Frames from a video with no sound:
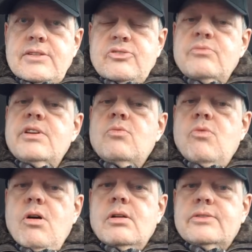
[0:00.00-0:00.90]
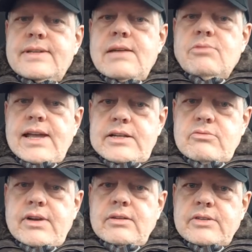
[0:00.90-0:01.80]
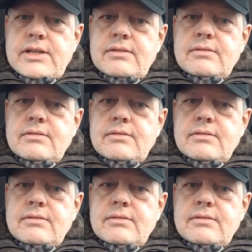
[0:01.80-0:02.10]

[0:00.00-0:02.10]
took me a while to get my head around it,